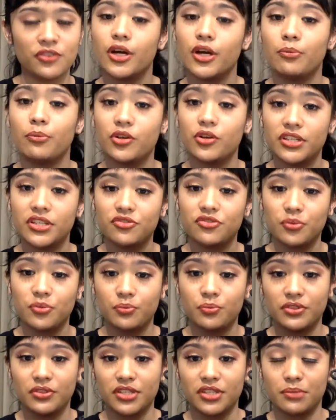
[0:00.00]
I bought these from
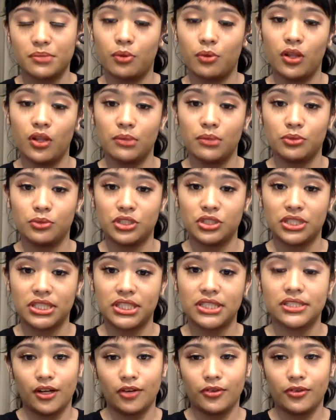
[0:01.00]
Princess Polly Boutique,